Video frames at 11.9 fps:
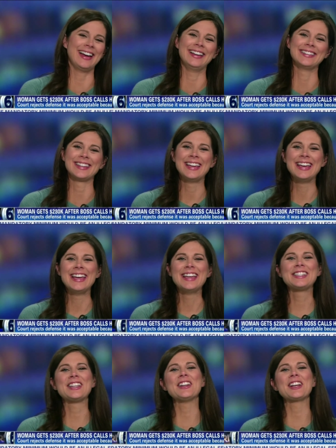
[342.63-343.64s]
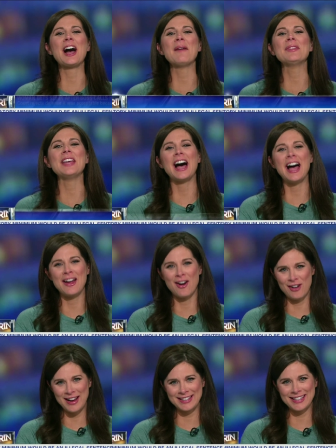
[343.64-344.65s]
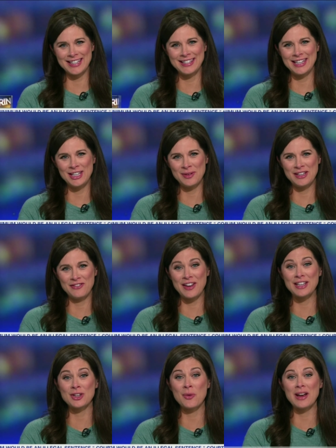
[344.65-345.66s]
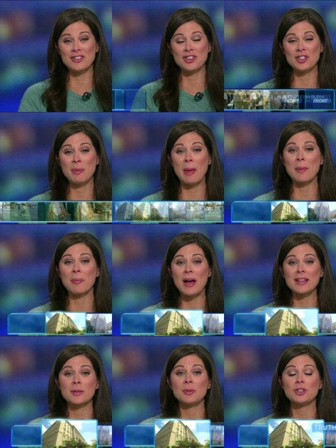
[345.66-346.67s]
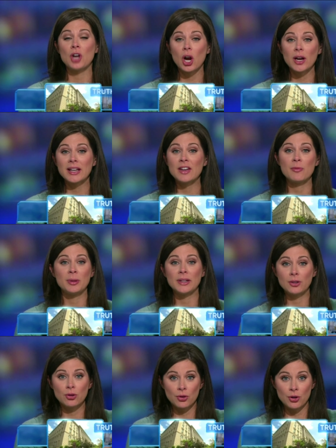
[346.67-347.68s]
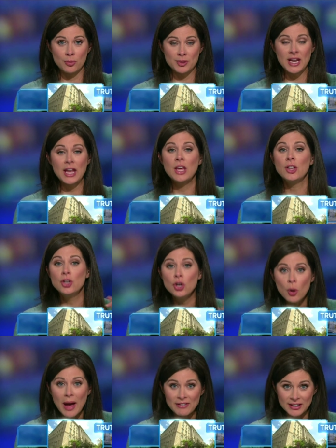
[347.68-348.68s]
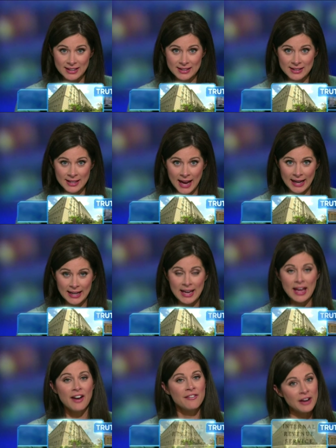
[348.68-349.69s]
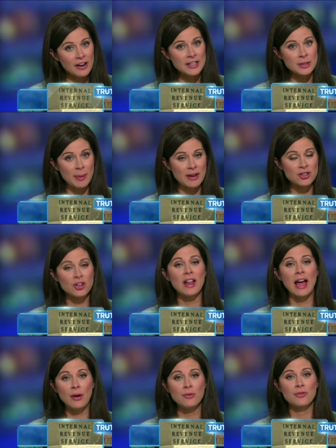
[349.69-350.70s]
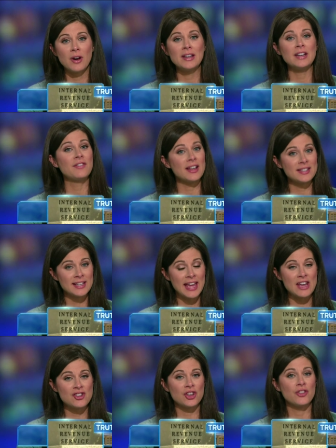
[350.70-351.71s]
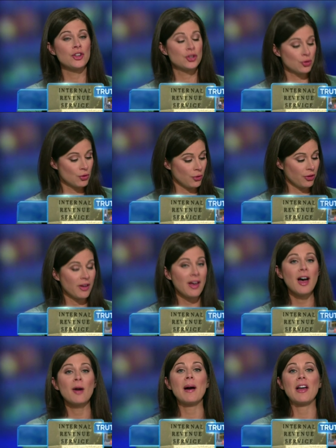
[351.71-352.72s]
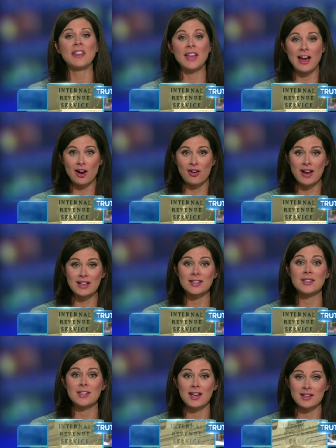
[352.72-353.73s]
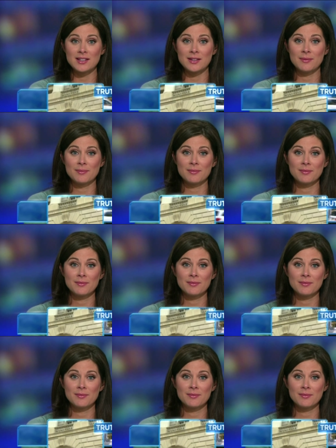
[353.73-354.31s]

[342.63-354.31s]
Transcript: guys. Still to come, the IRS continuing to face questions about the possible targeting of political groups. New evidence tonight. A very special out front investigation. The truth about the IRS is next.